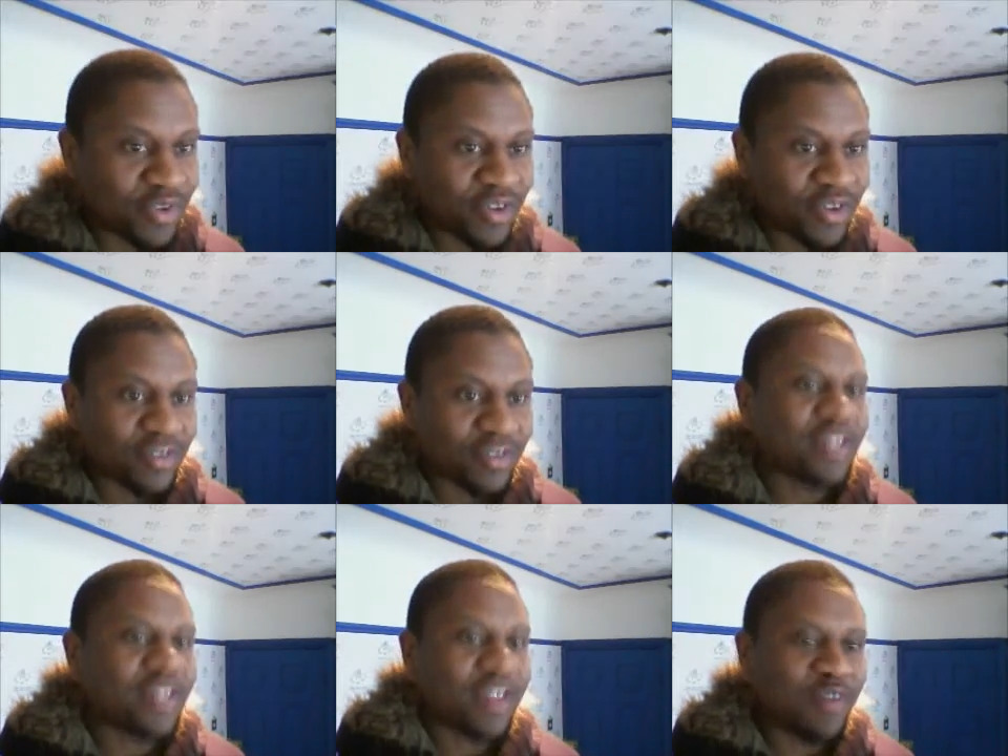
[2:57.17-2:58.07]
so that they
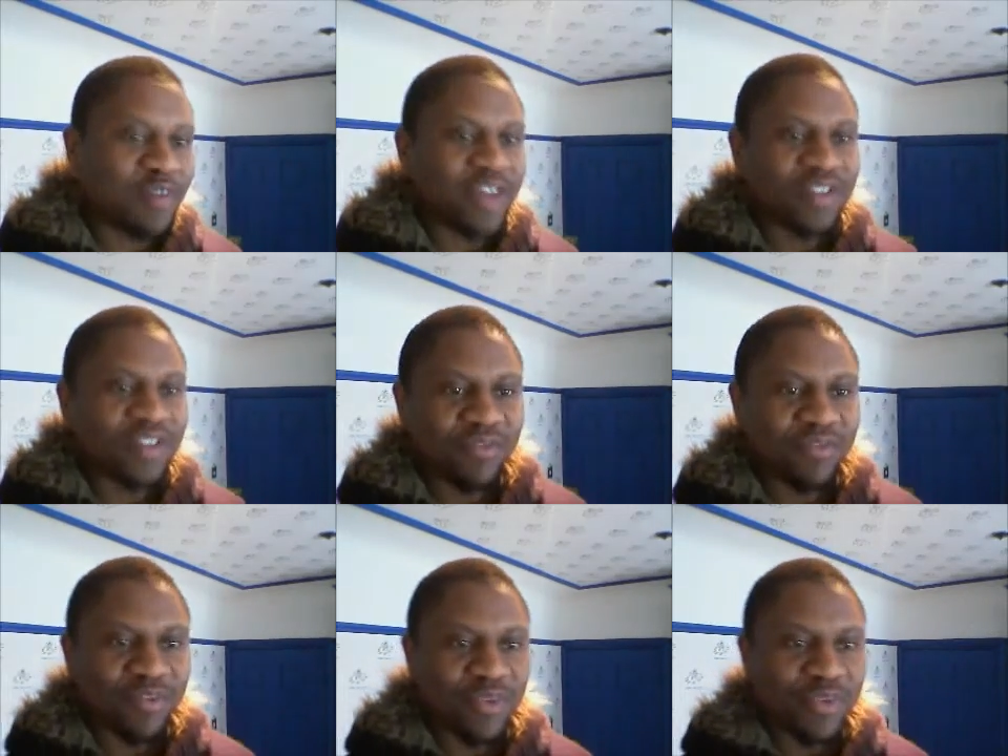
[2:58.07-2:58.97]
can buy stuff
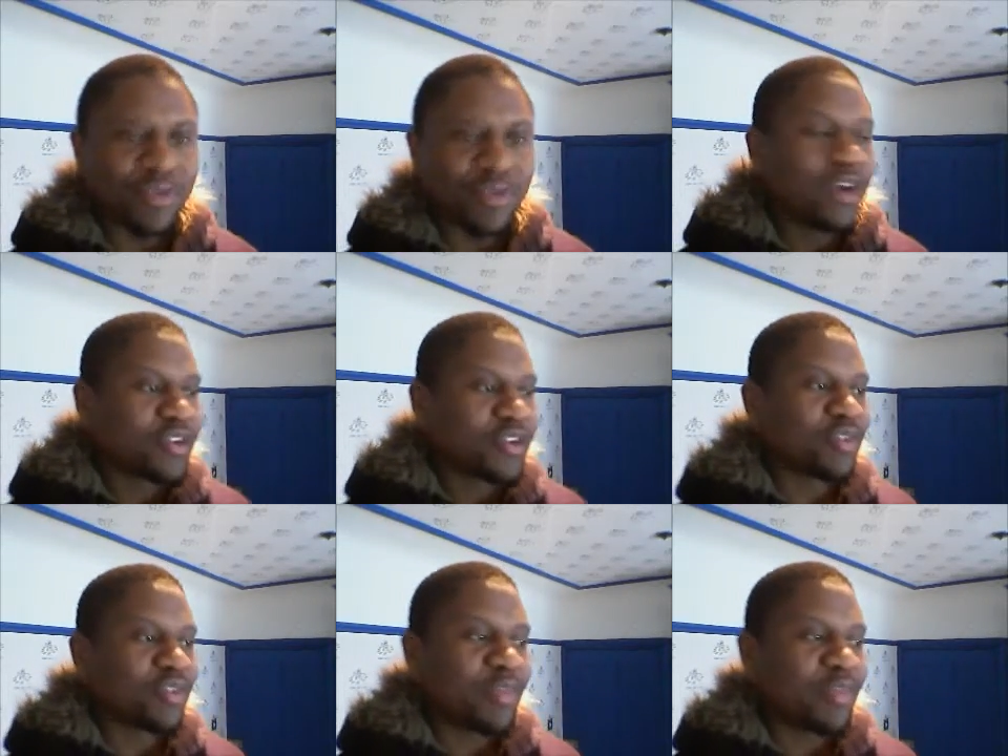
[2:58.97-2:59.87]
from you. So the
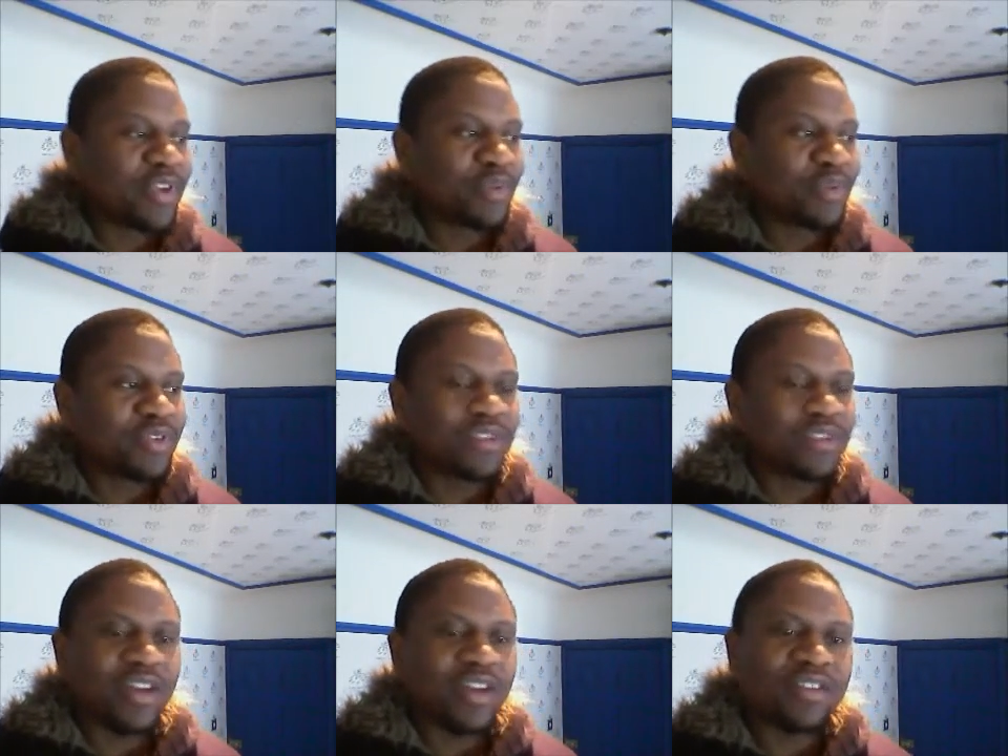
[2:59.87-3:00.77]
best way to start
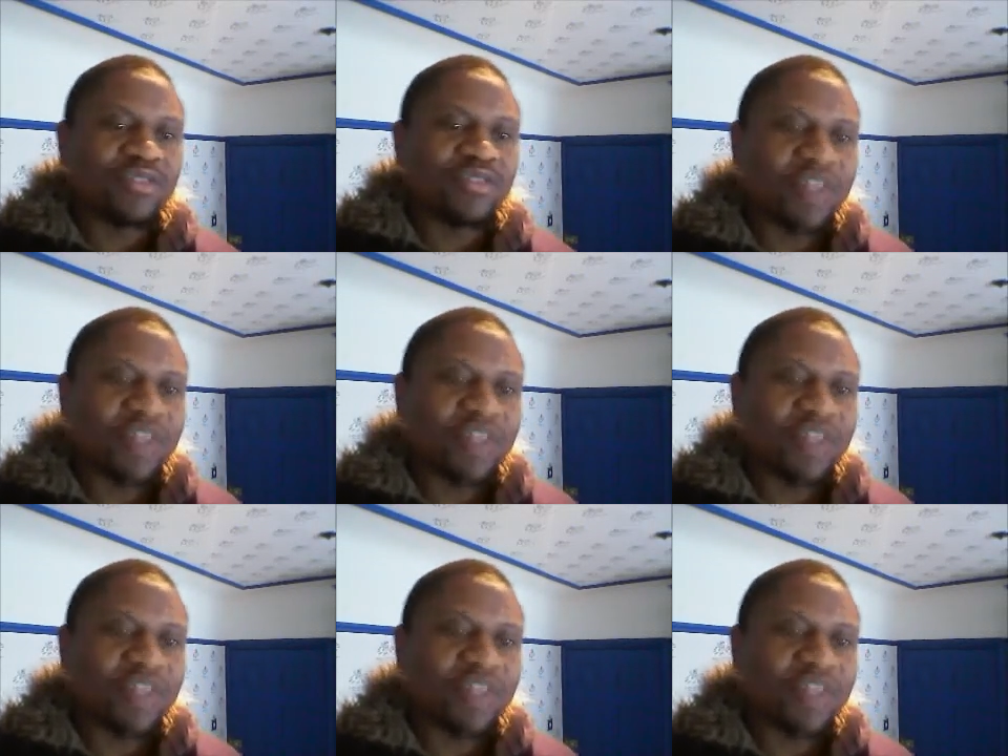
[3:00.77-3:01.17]
is to start